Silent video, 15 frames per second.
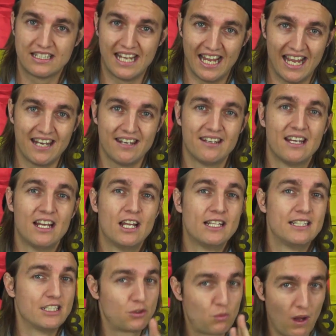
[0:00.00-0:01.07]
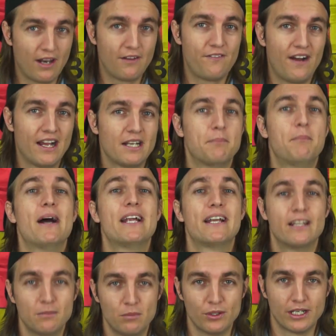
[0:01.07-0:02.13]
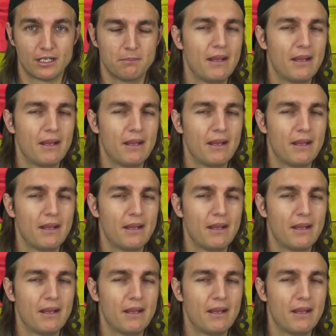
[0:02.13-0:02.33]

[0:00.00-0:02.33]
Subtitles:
can disqualify Bayern Munich.